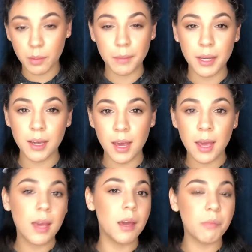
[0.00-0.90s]
so maybe
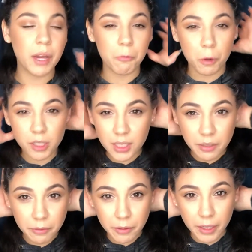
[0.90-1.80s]
it might work
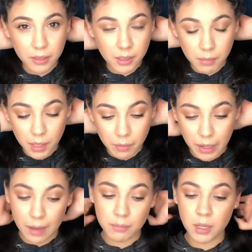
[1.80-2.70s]
different or something
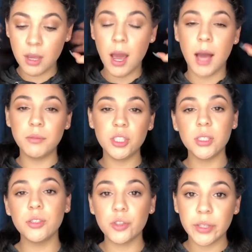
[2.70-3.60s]
but i'm i'm just
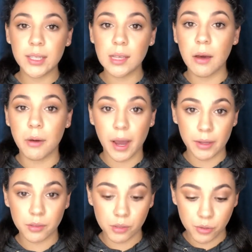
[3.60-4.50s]
gonna show you guys how i
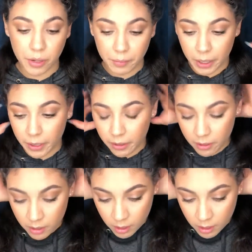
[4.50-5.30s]
used to straighten my hair